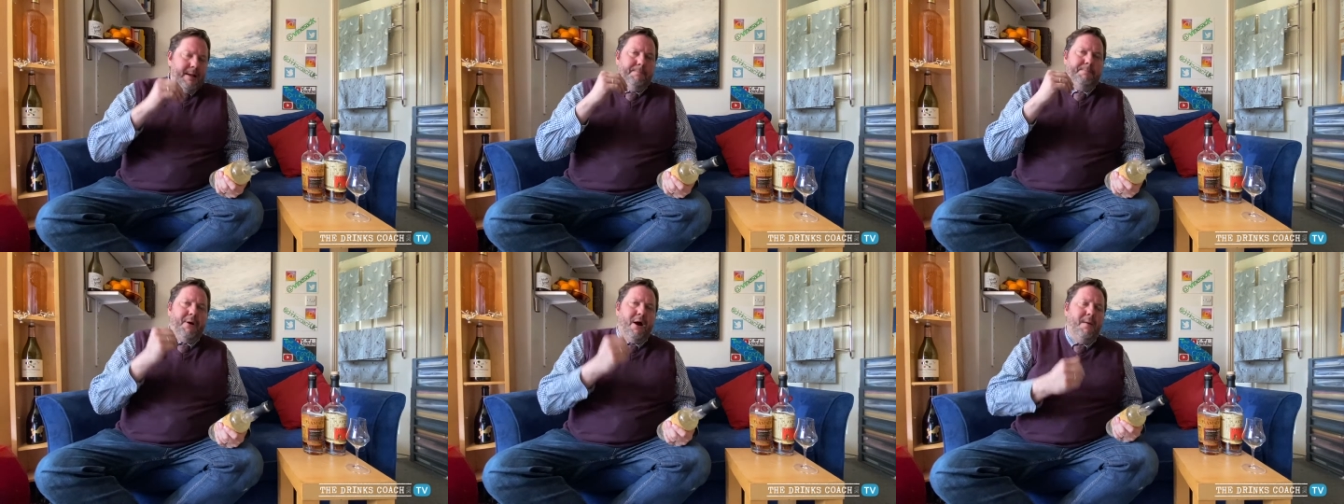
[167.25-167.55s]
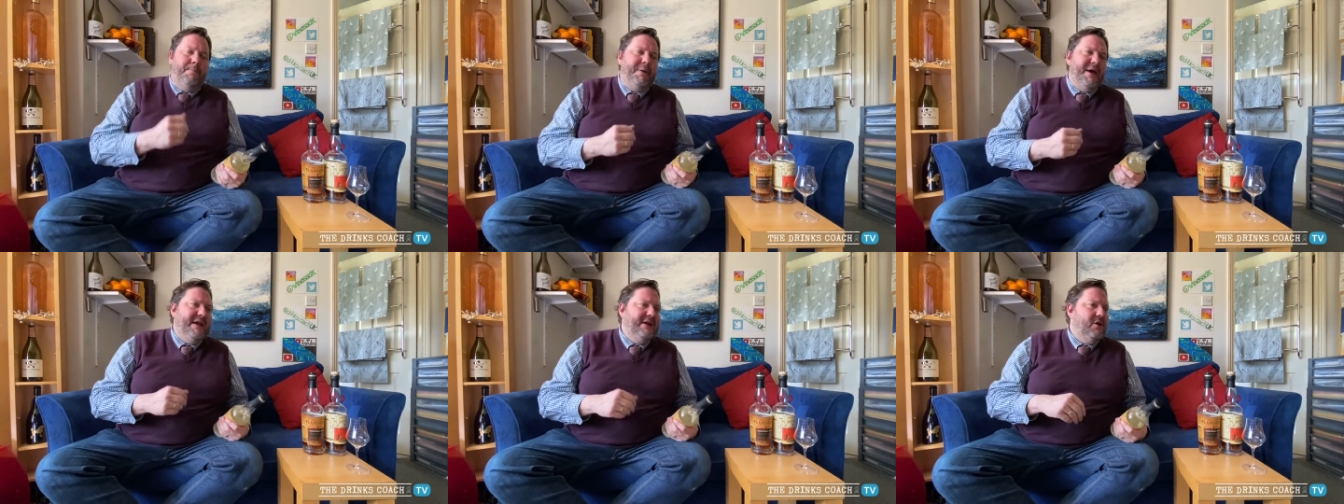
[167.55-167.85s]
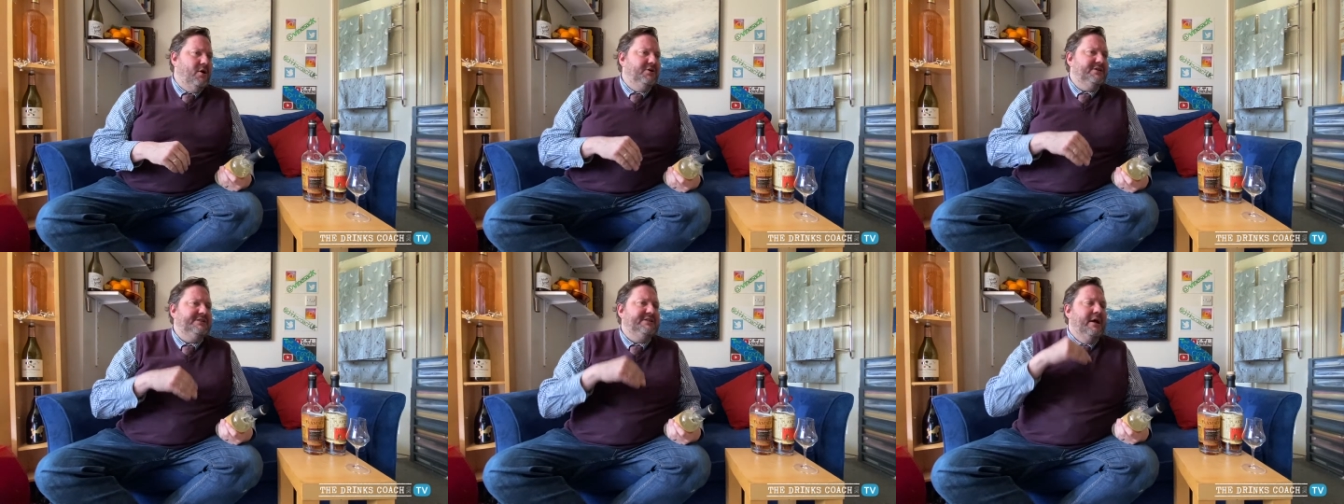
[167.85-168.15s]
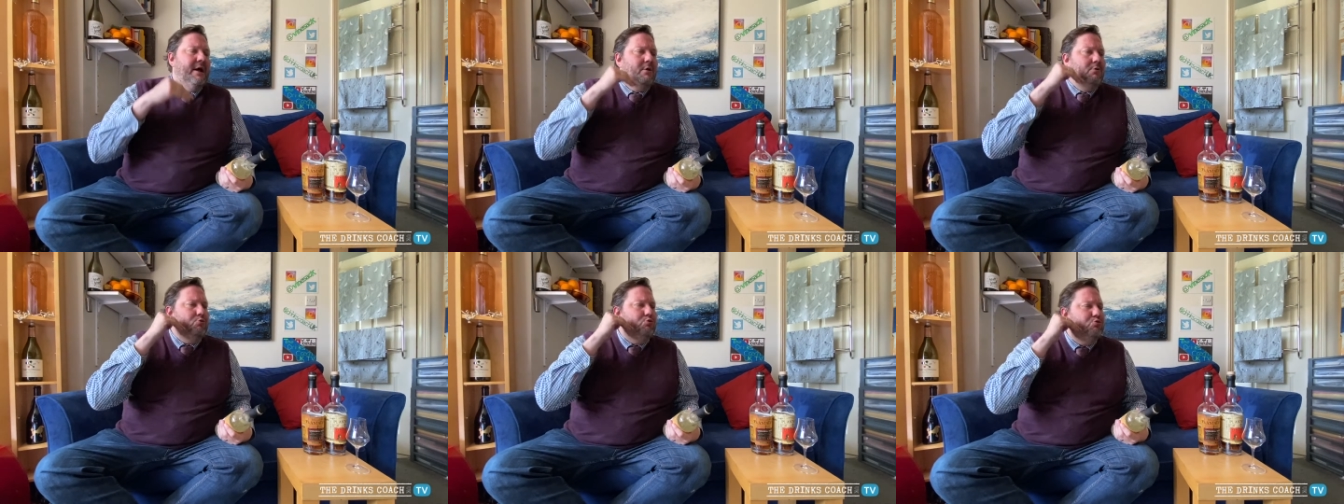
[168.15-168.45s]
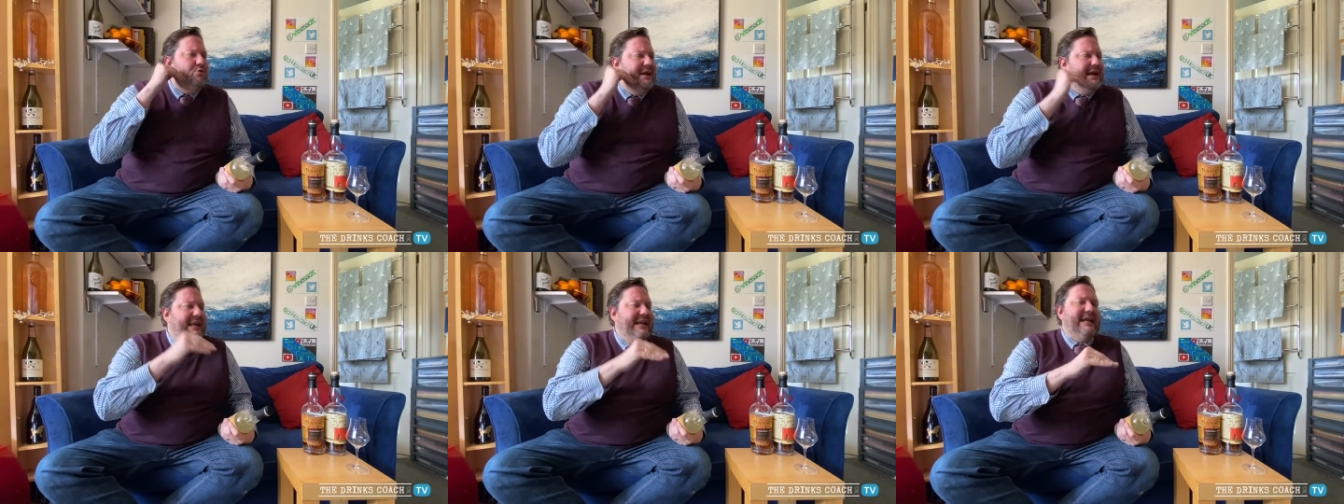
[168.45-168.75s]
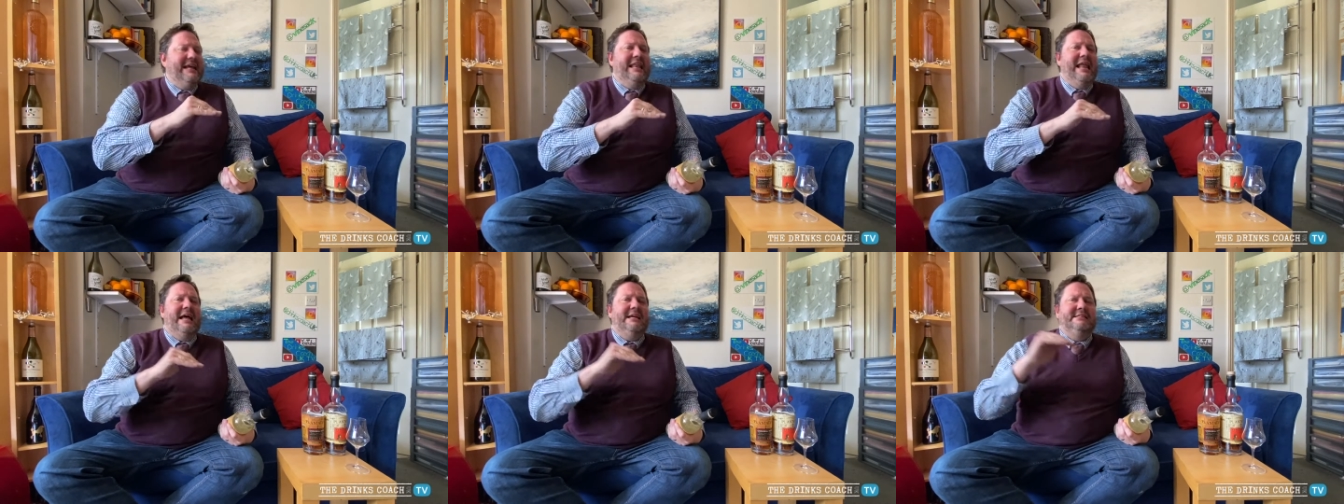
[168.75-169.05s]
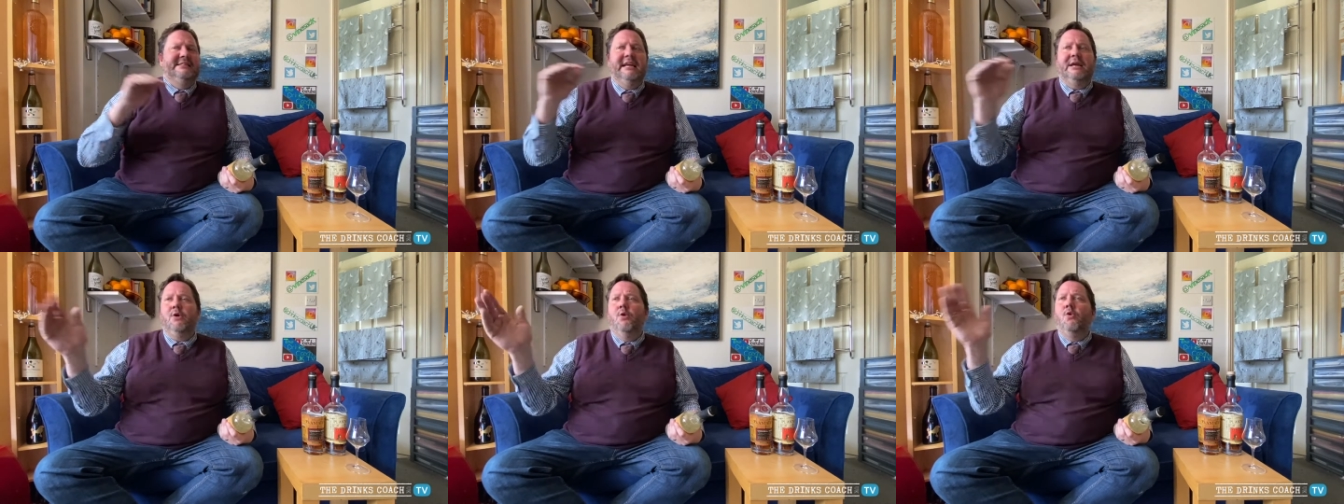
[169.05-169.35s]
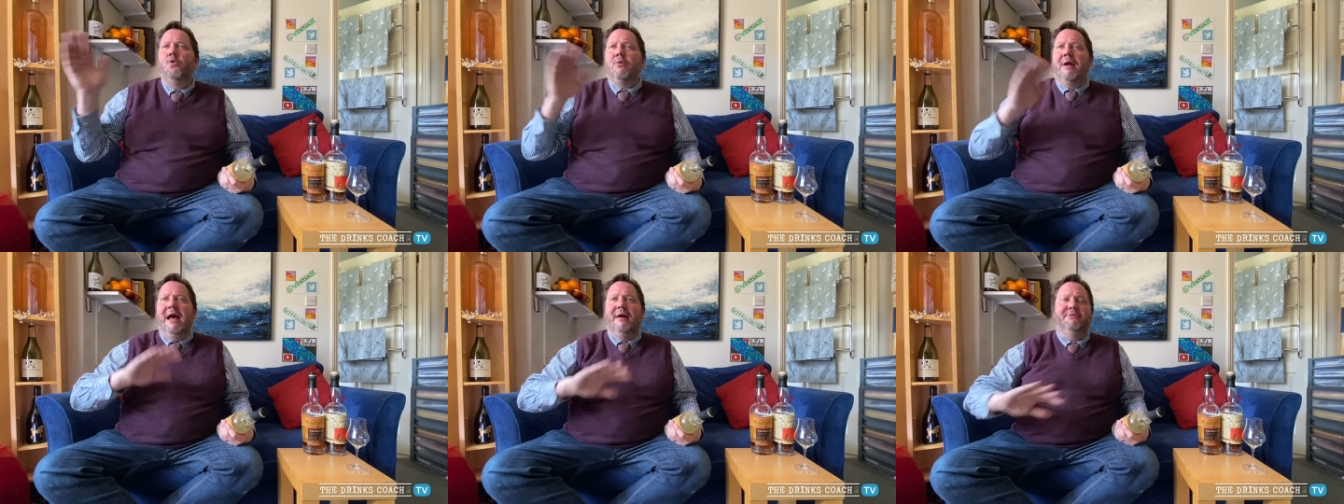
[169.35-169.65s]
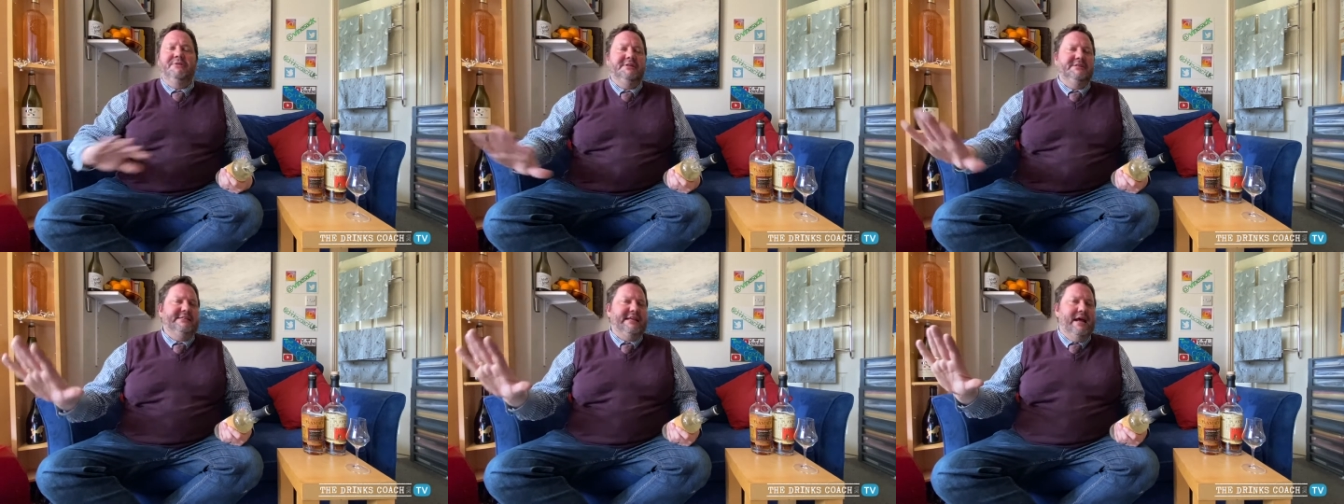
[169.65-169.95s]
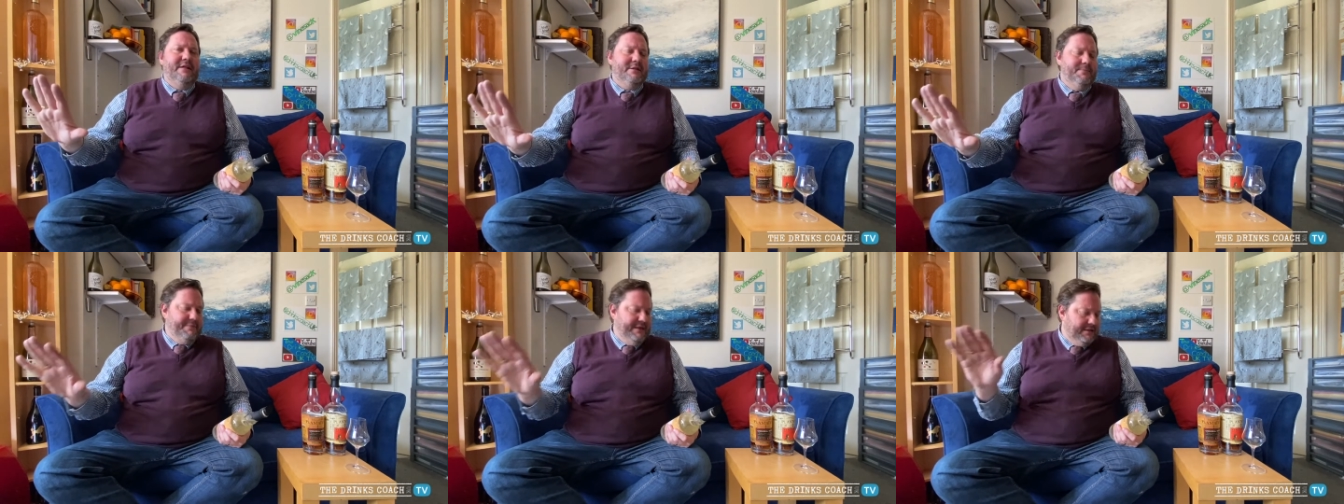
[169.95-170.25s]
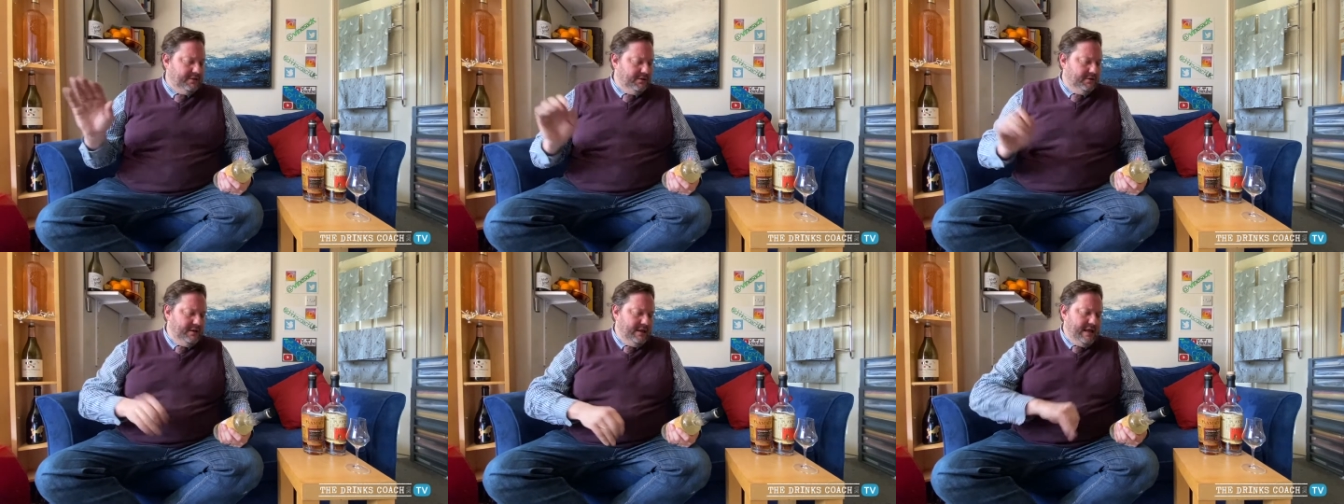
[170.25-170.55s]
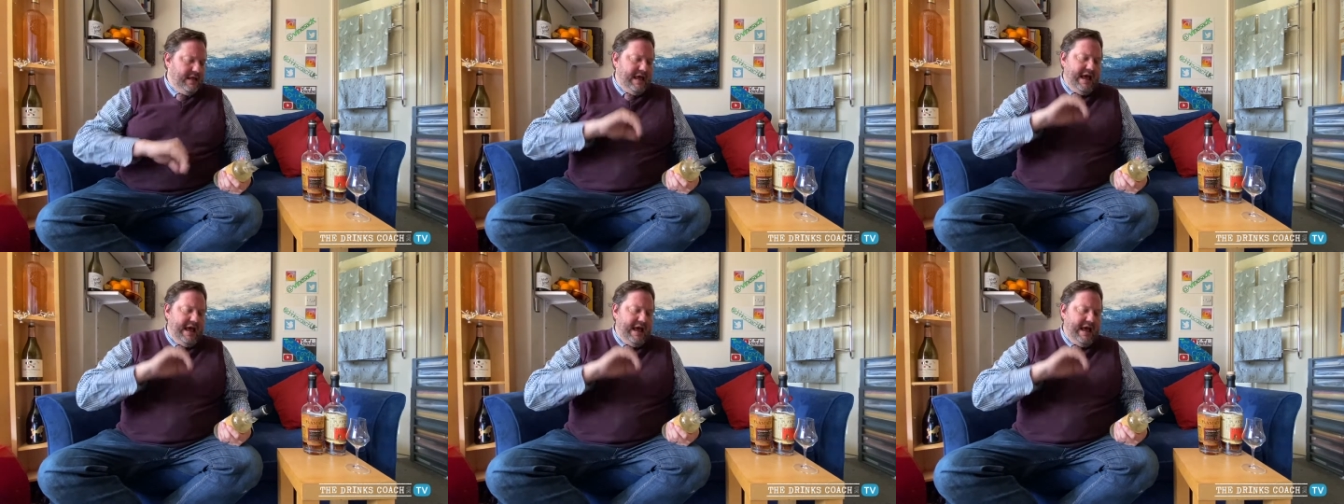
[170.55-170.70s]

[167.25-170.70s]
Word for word: Barbados, really classic all rounders down the middle.